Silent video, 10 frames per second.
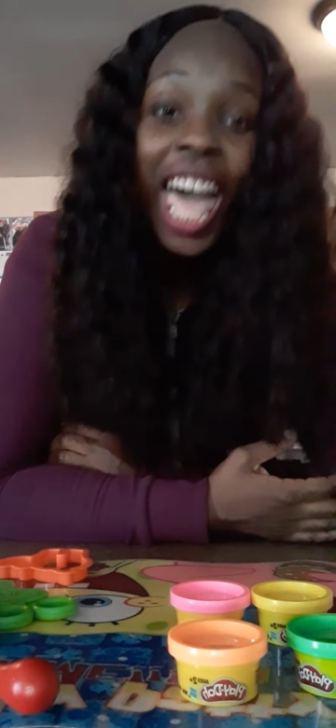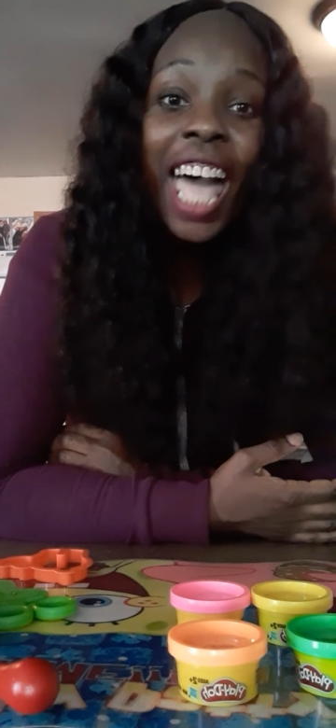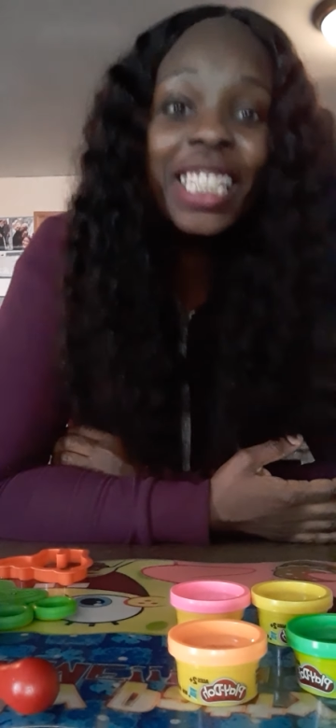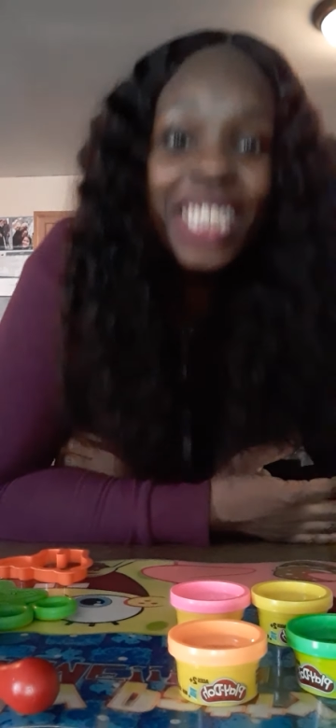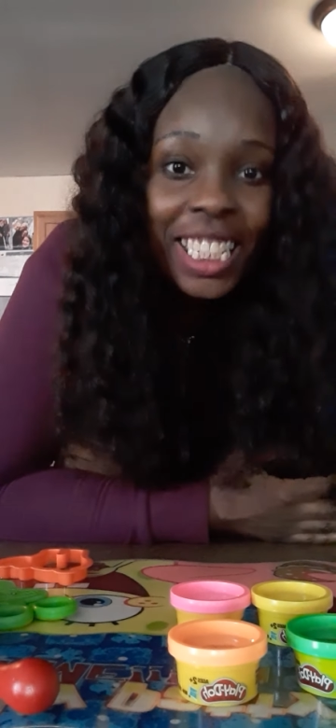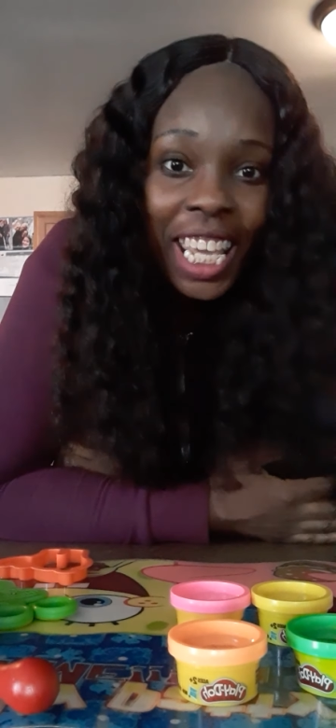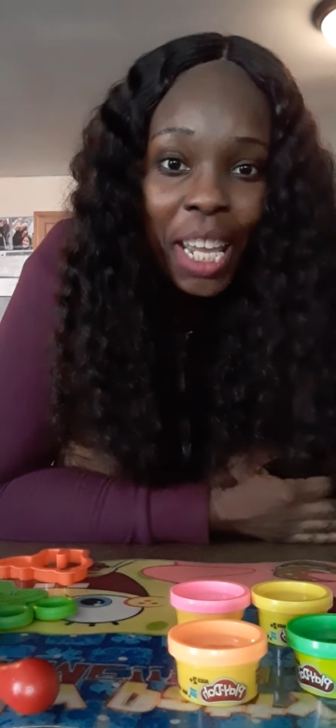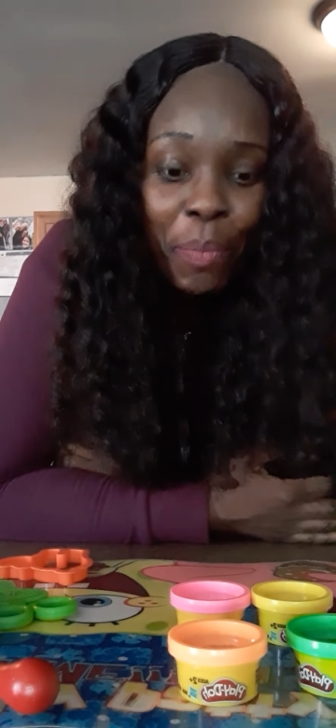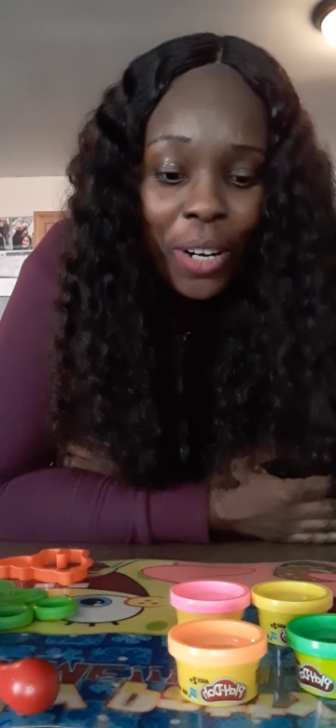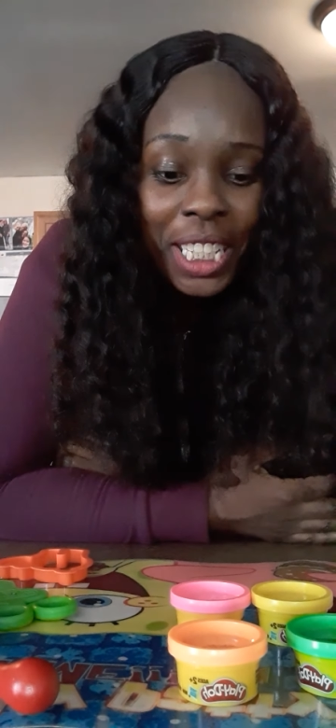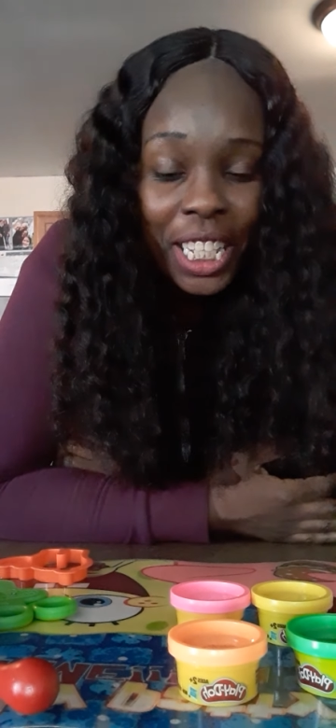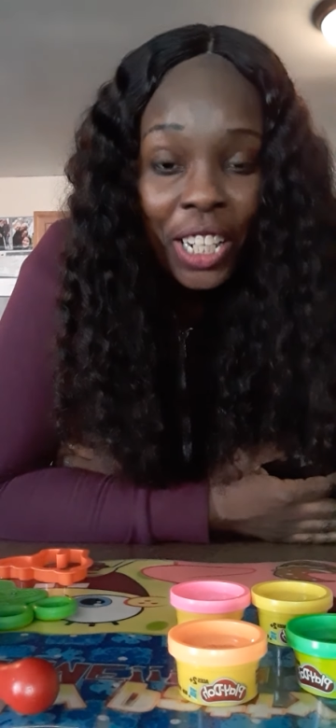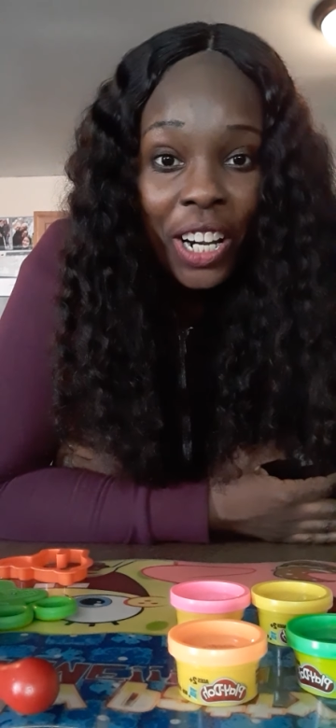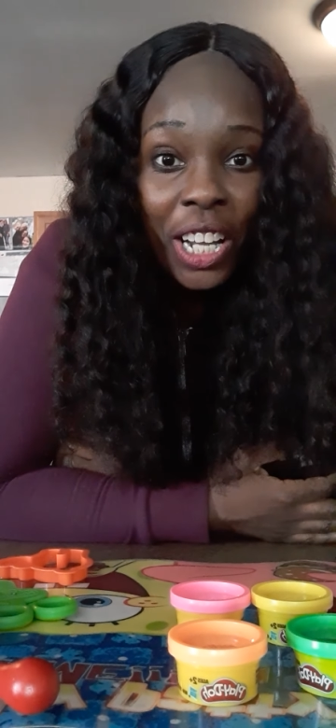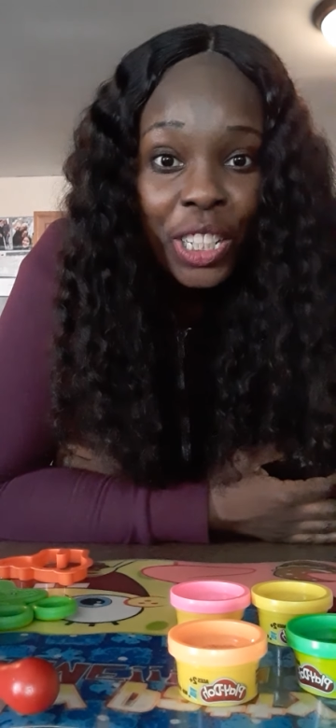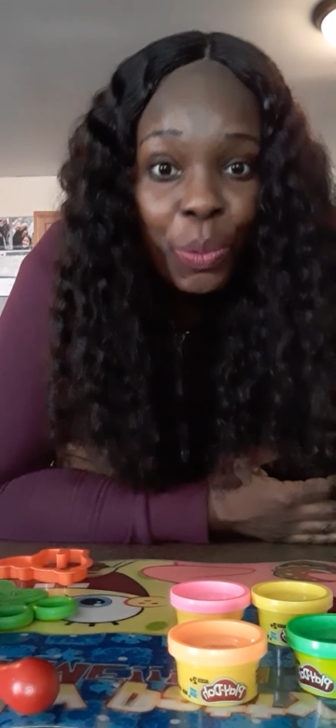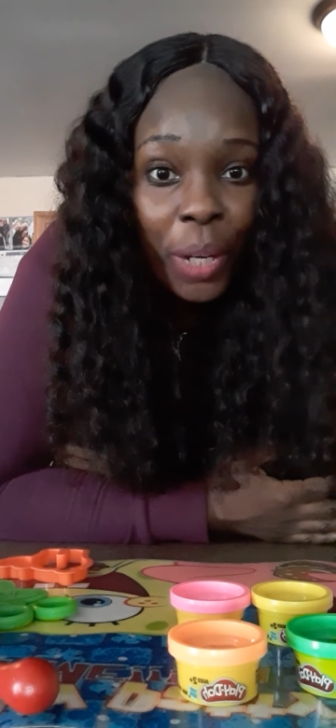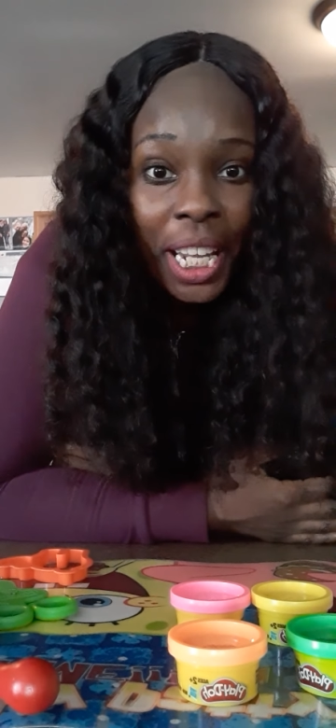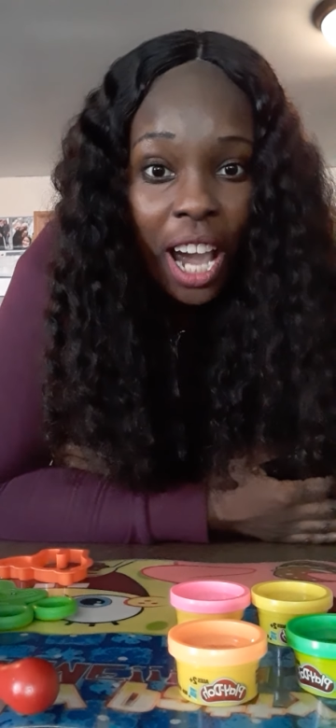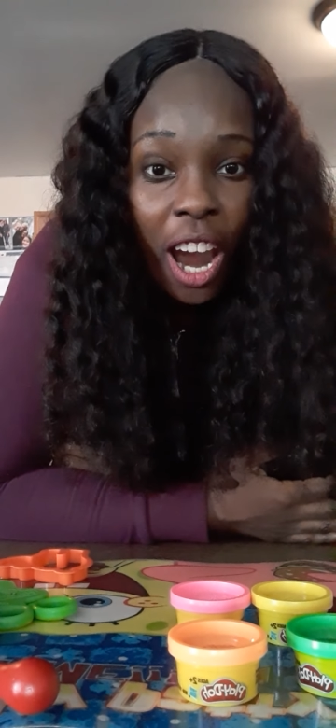And today, boys and girls,
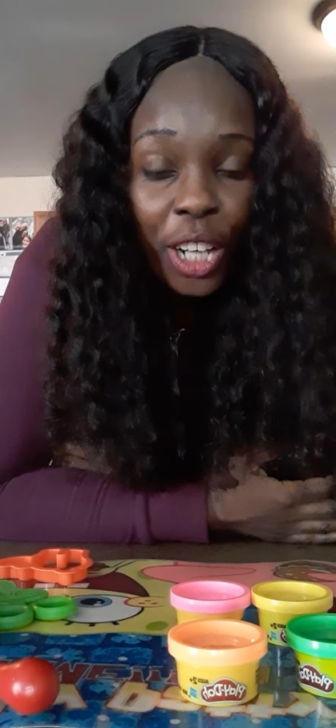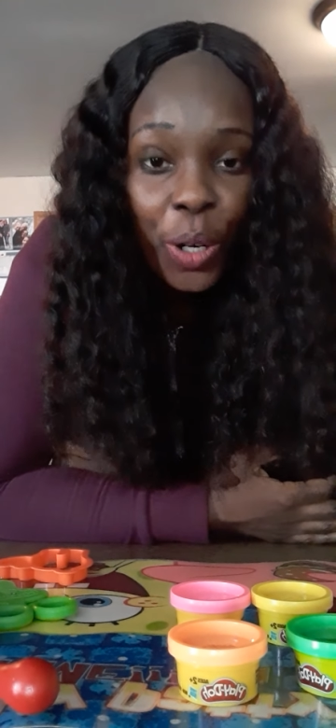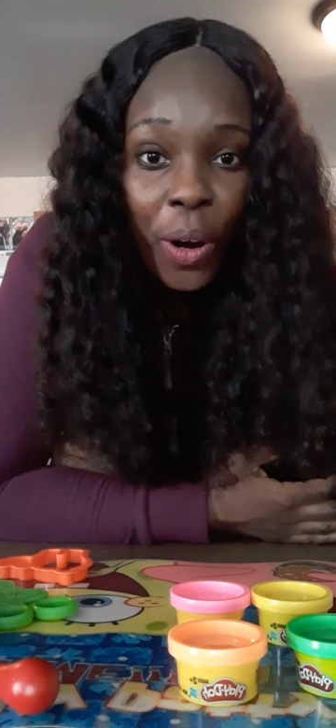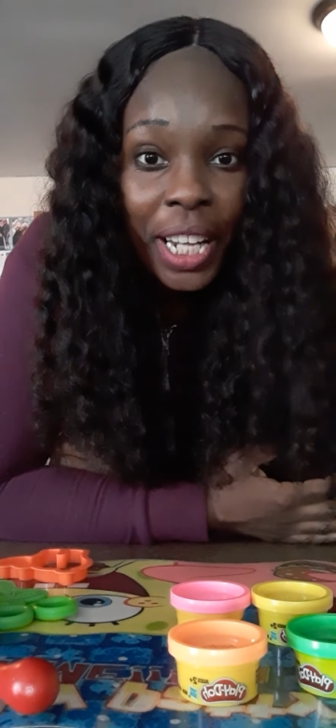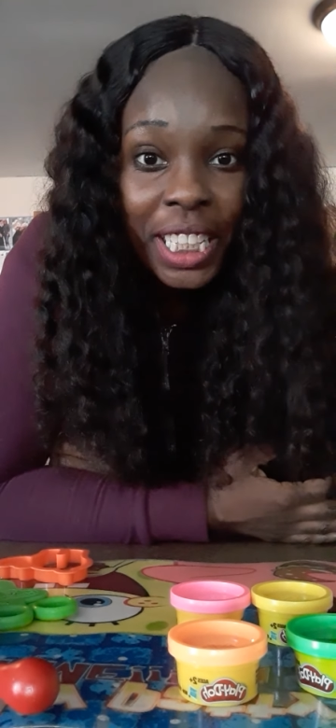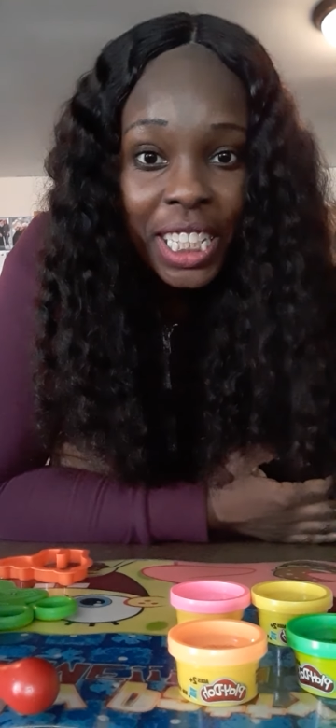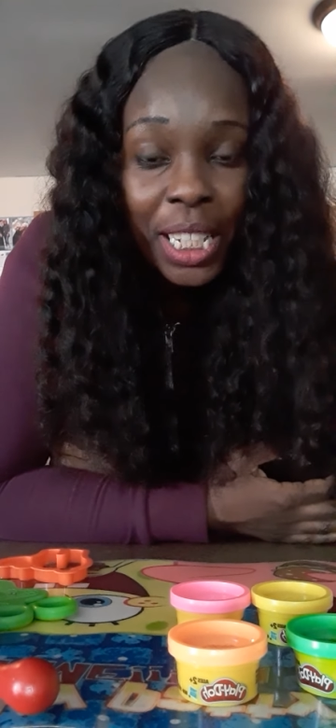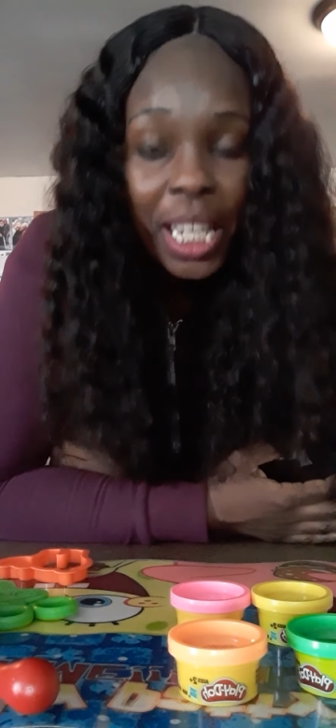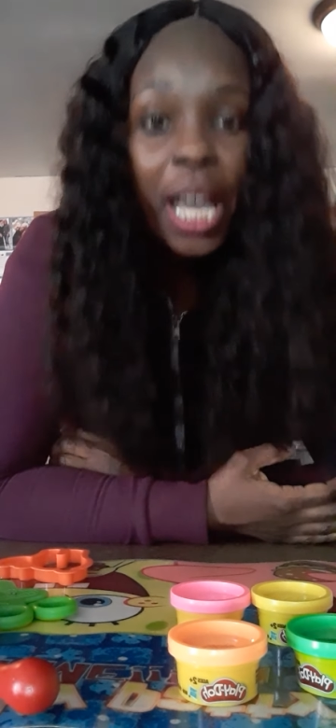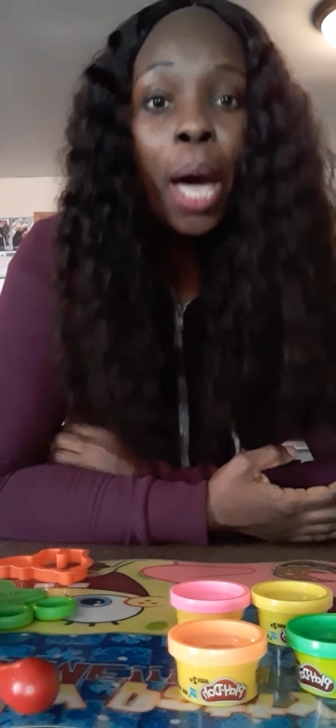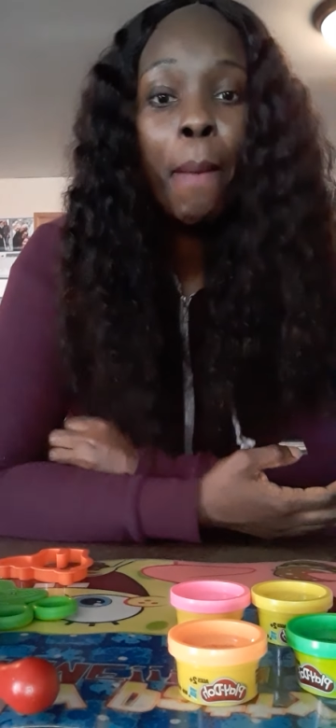we are going to